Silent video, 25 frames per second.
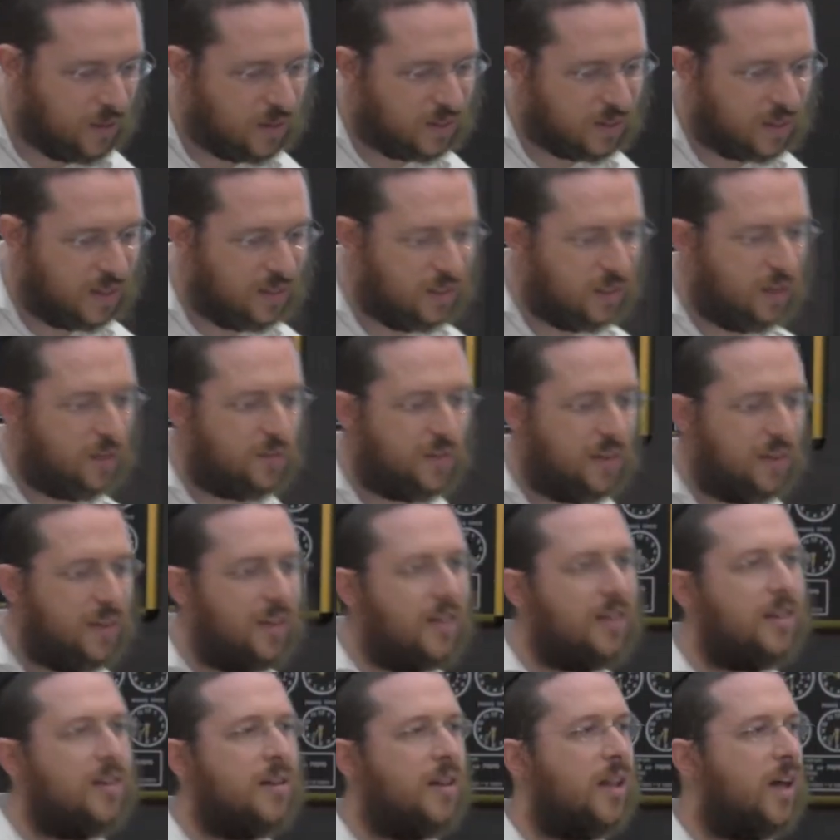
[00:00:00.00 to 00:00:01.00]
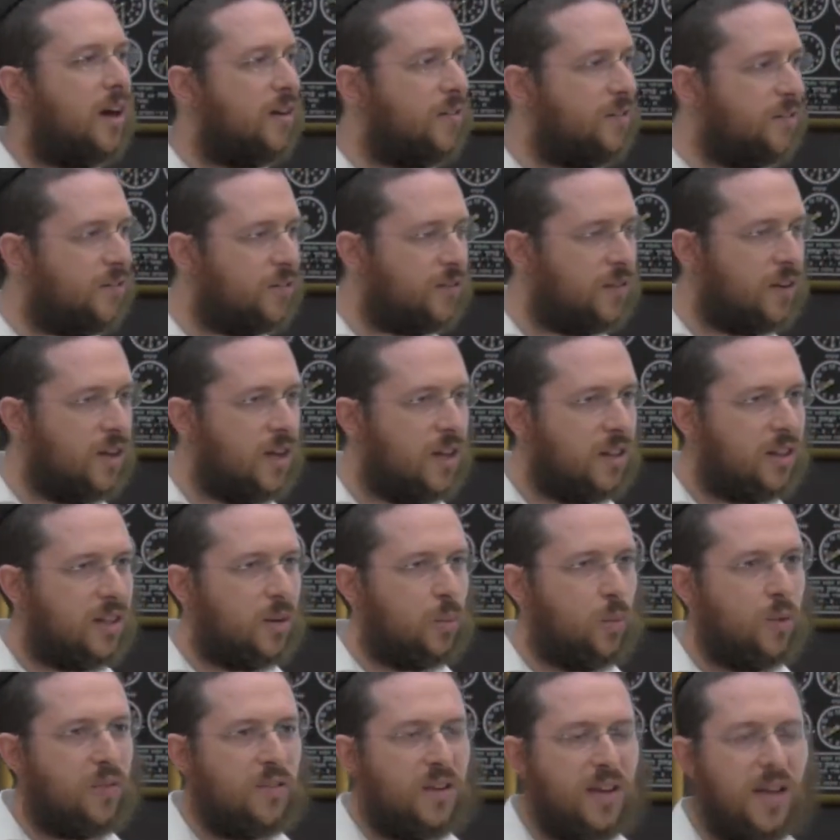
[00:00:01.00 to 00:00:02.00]
this idea of a hidden love
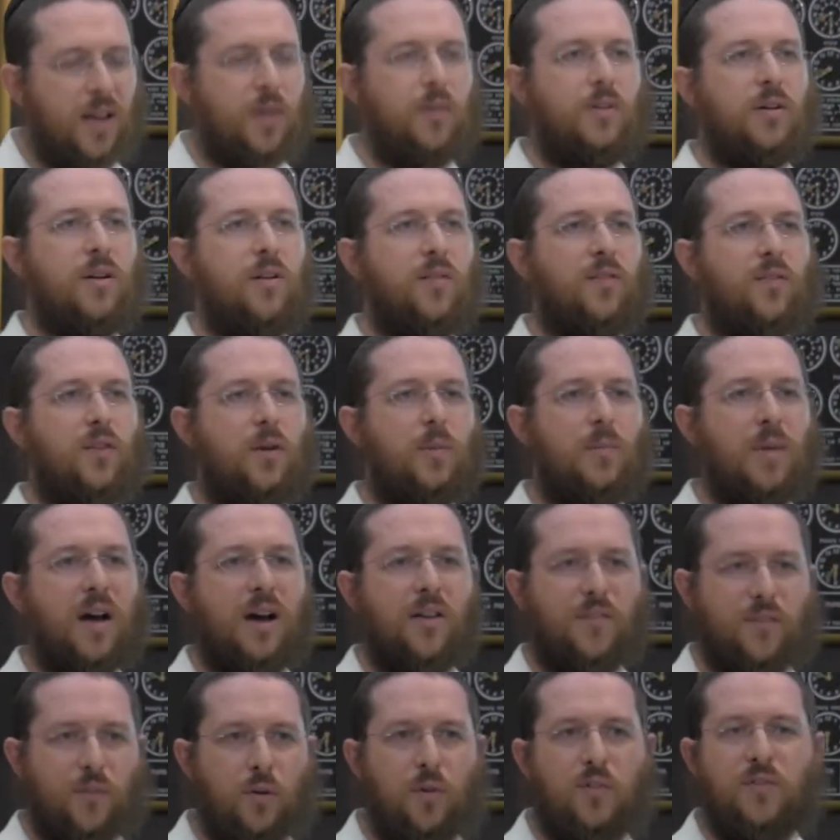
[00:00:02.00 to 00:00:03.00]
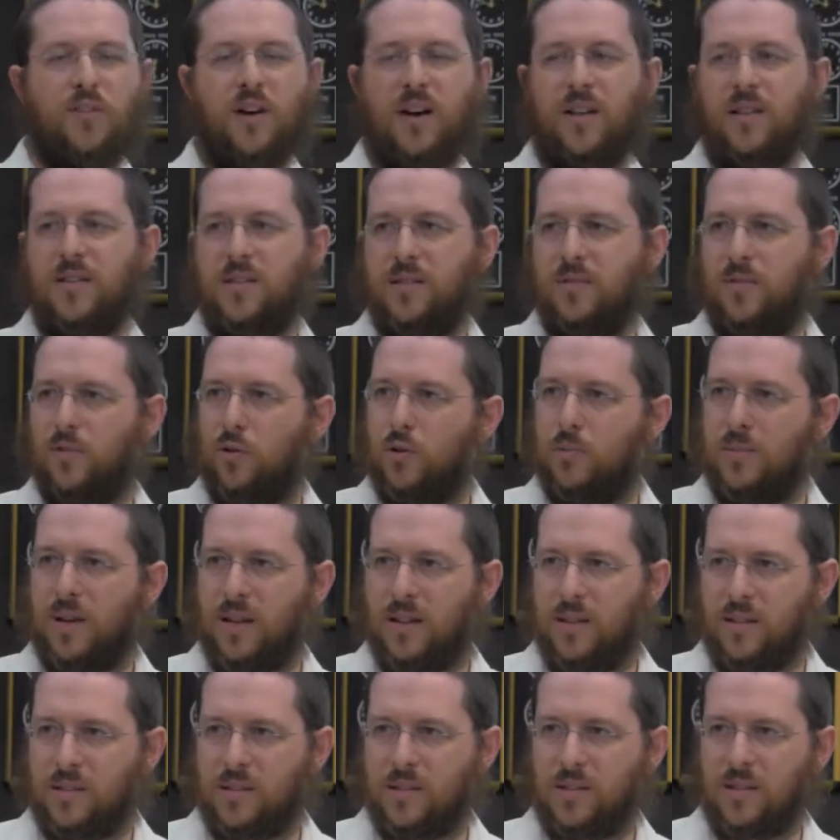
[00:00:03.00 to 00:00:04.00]
that we've inherited from our forefathers and
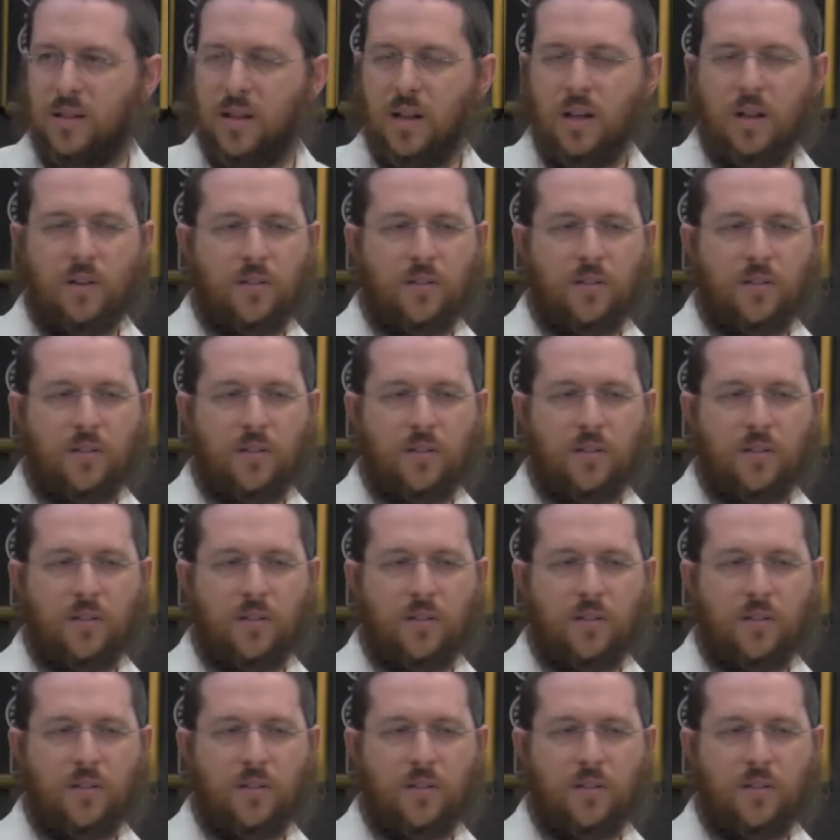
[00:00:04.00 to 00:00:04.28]
foremothers,